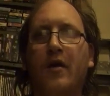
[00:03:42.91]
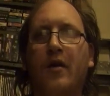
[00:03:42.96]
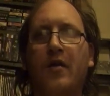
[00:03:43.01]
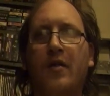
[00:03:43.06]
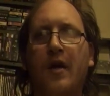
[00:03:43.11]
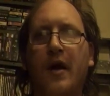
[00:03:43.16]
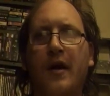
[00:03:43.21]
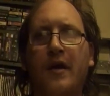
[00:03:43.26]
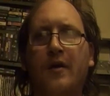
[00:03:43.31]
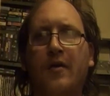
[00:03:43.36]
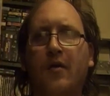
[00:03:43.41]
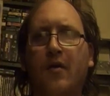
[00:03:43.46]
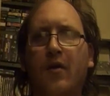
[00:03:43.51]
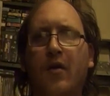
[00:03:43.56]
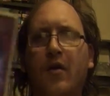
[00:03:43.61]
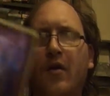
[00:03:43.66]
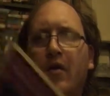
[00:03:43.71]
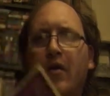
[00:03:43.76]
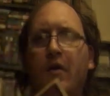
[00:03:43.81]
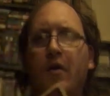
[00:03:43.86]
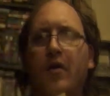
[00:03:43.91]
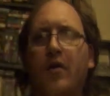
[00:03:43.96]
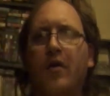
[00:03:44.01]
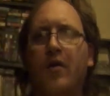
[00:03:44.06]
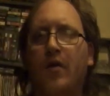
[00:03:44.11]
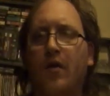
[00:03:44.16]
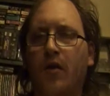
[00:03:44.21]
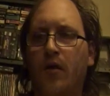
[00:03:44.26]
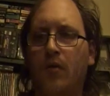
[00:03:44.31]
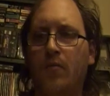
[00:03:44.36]
that turn,
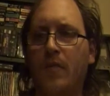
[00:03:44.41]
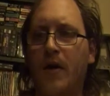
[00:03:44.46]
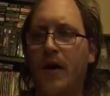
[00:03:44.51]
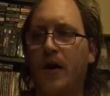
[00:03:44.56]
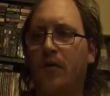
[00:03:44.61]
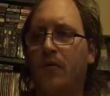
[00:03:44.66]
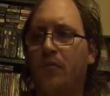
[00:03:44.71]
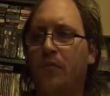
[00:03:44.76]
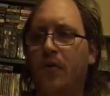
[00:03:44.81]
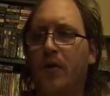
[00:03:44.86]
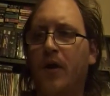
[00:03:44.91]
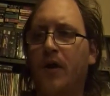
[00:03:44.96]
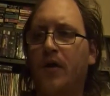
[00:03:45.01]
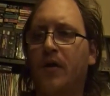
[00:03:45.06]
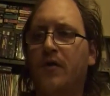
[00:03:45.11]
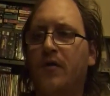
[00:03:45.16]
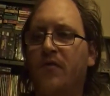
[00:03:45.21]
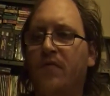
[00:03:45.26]
no matter what.